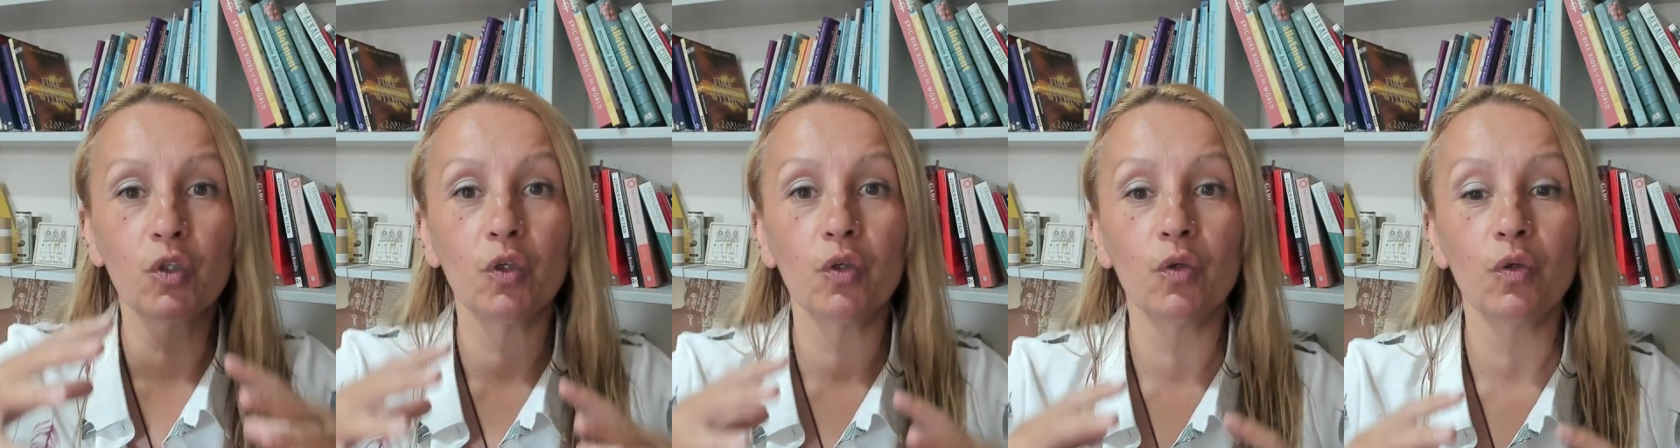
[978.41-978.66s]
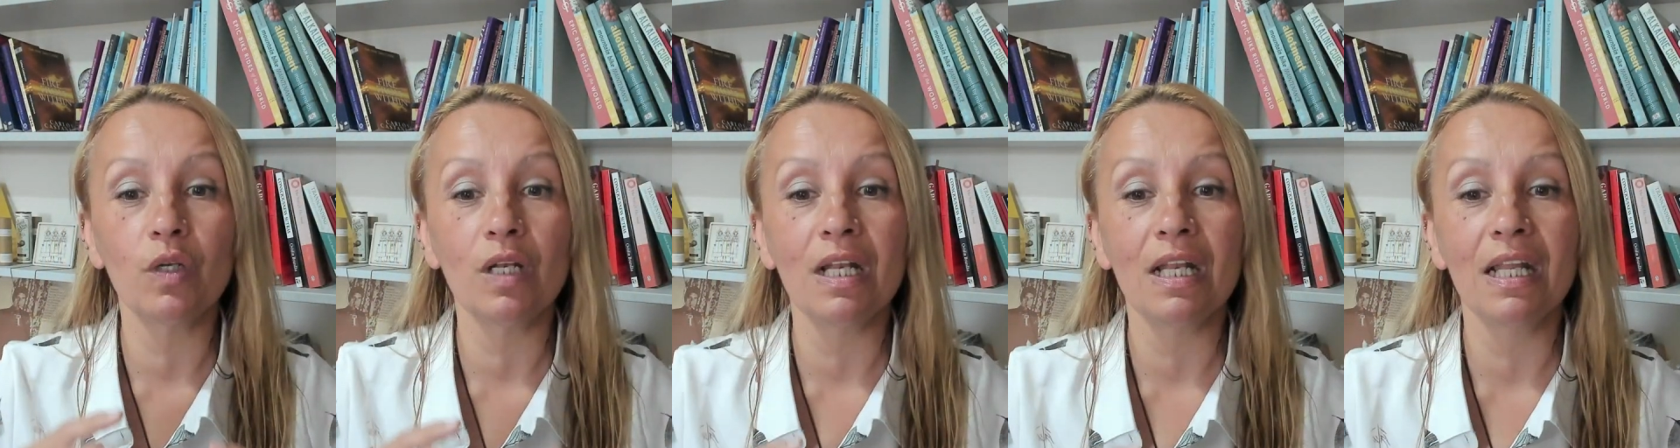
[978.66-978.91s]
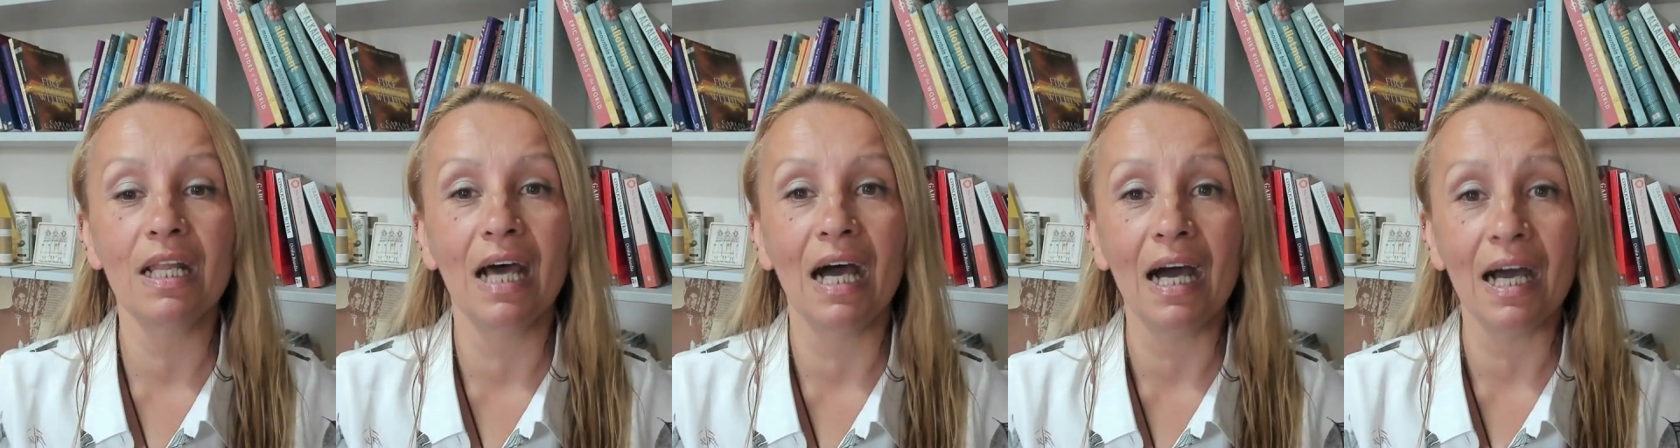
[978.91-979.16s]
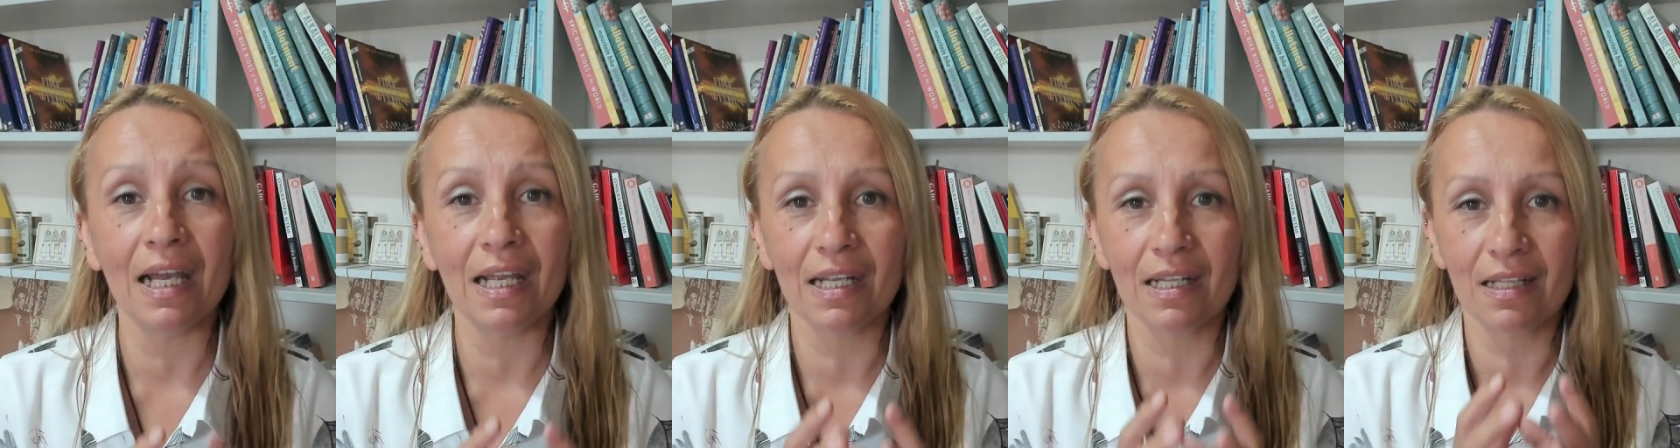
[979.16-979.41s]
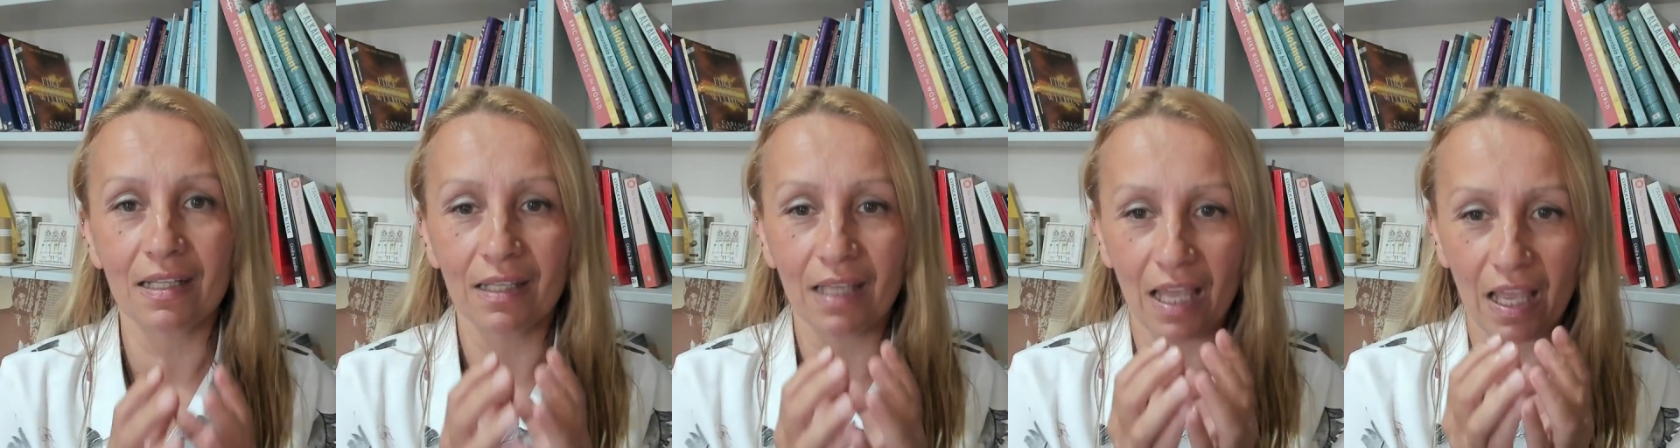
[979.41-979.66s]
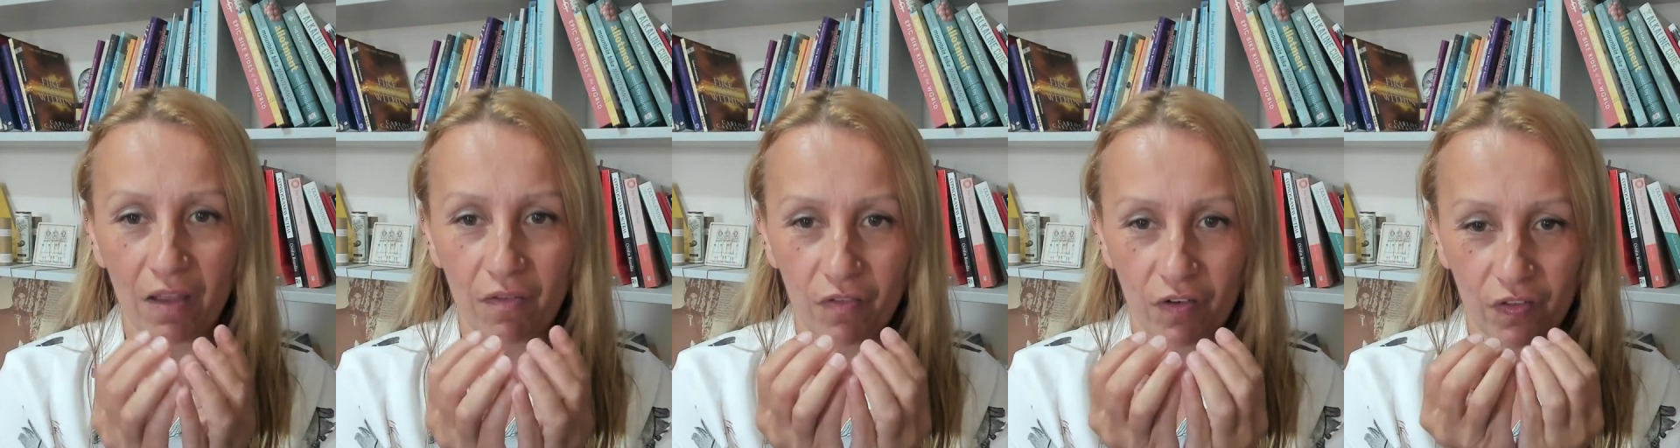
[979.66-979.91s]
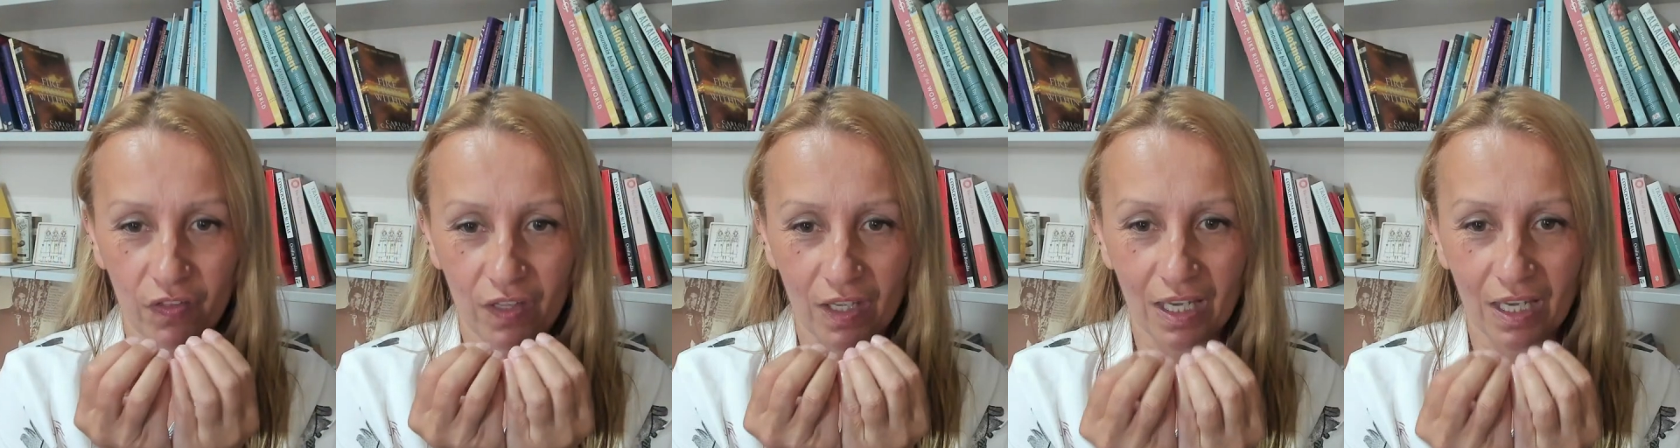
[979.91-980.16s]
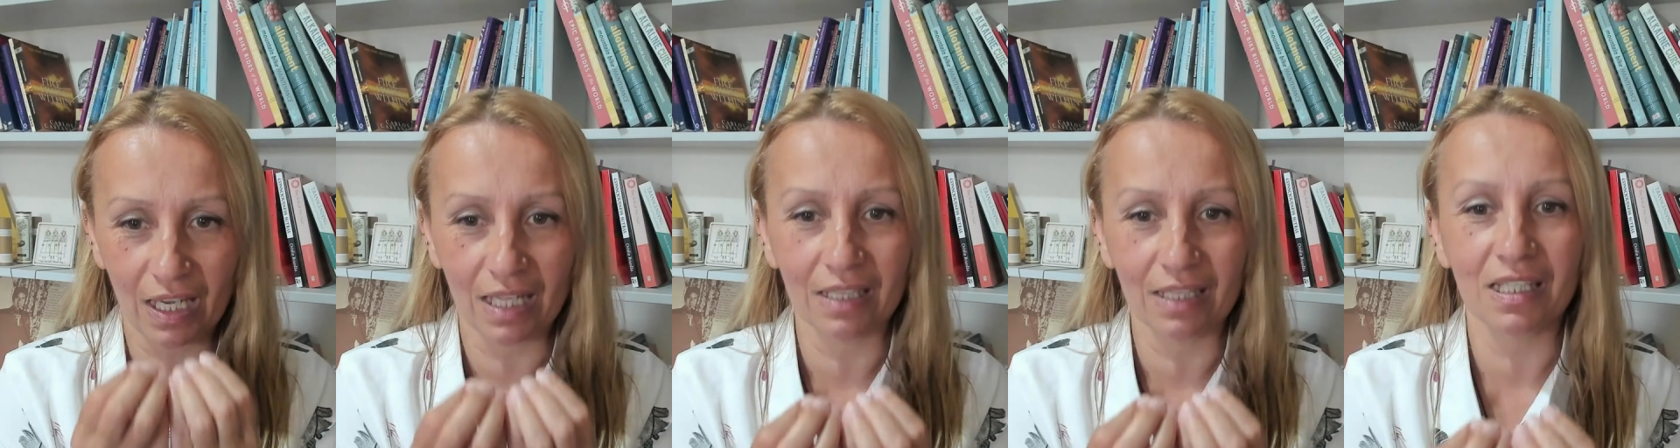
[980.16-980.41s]
unite
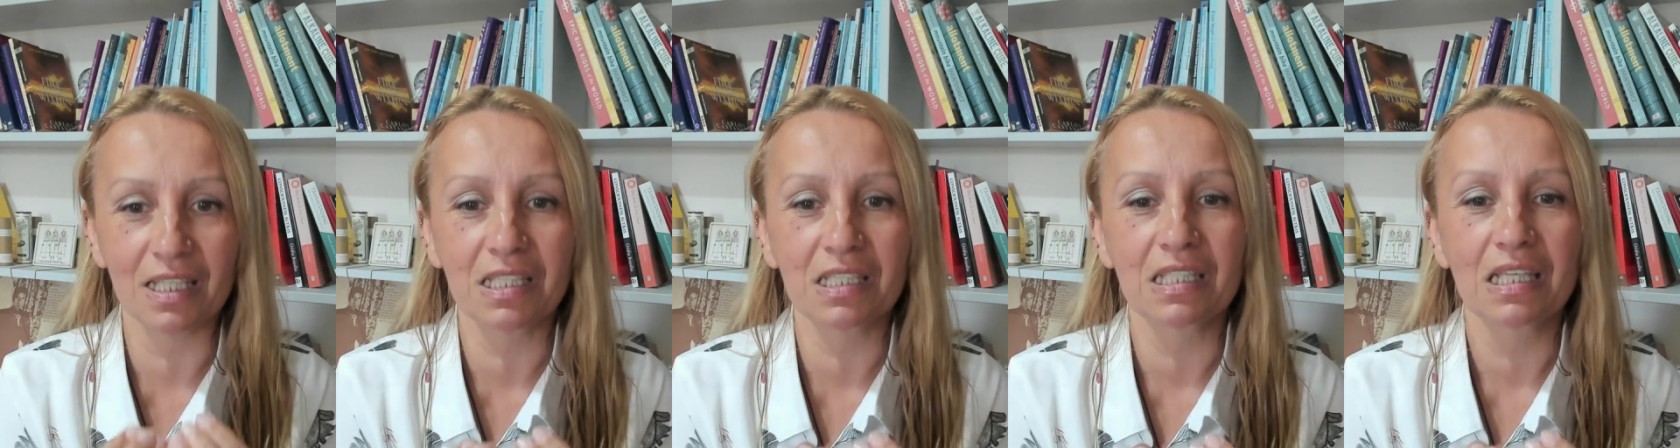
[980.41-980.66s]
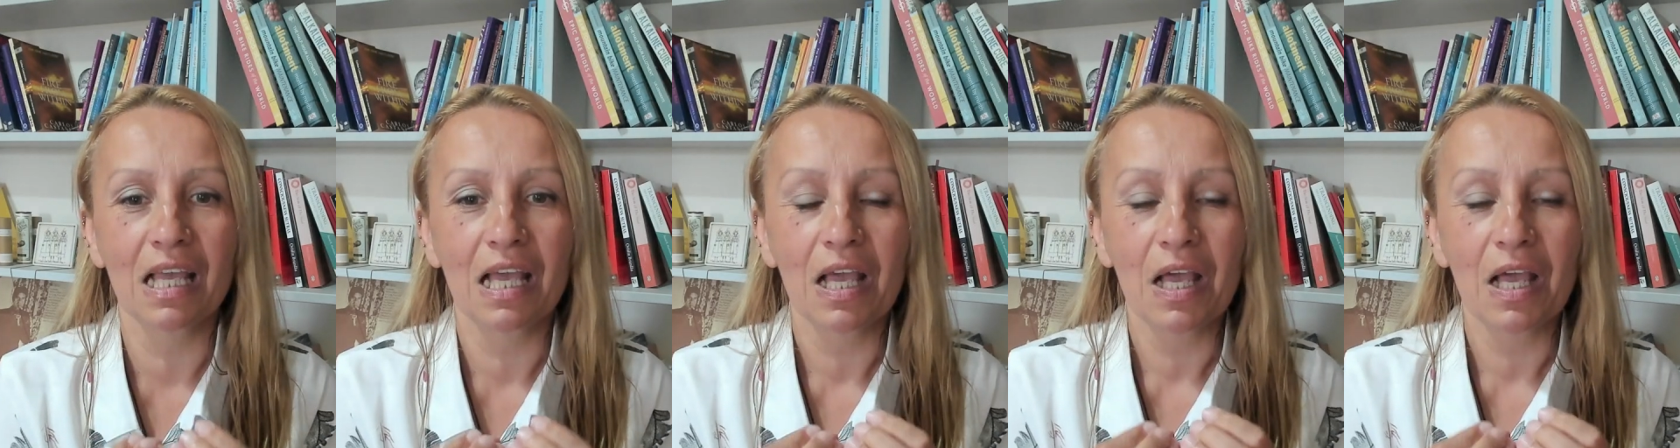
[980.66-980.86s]
everything in this